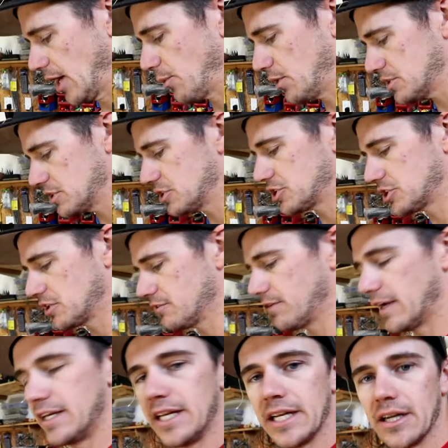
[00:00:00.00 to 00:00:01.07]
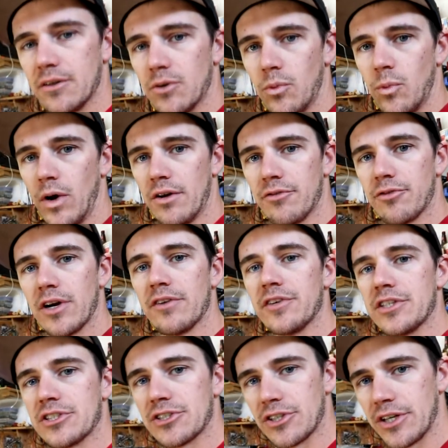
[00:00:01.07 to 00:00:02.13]
wasn't sure if I needed one for every
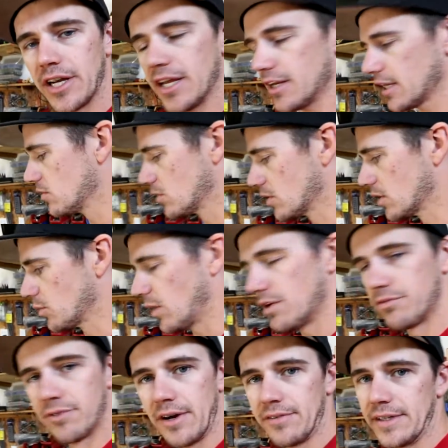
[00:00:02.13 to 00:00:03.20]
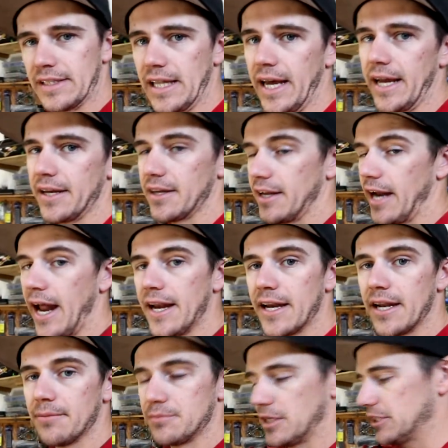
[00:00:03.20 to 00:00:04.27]
circuit or one for every light, and
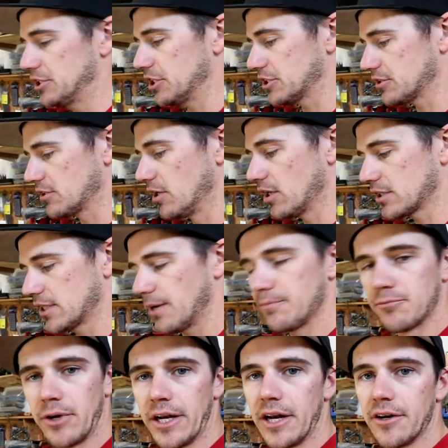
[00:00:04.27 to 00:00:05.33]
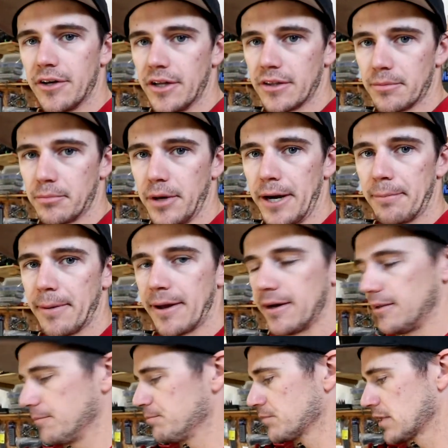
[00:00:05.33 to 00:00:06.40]
it just hooked up right underneath the brake
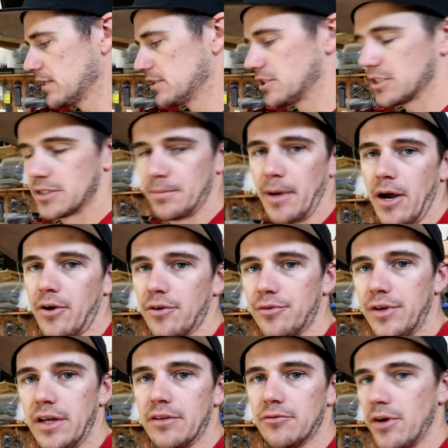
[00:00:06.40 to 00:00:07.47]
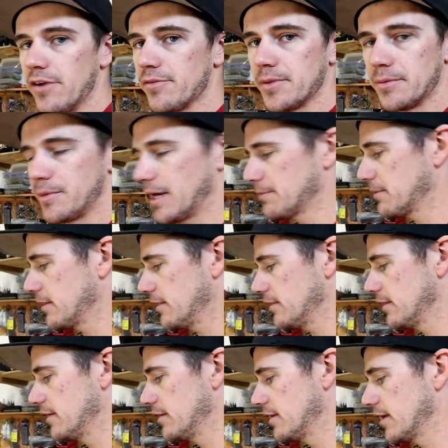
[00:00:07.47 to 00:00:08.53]
pedal. just the power feed right from the brake pedal,
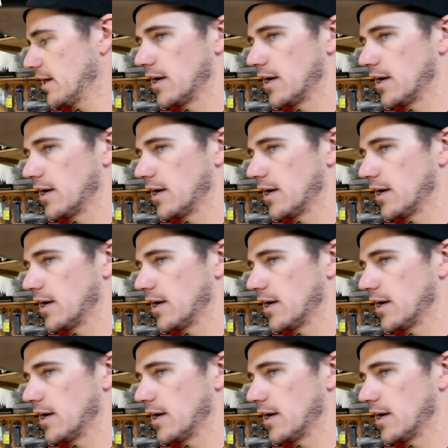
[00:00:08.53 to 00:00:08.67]
and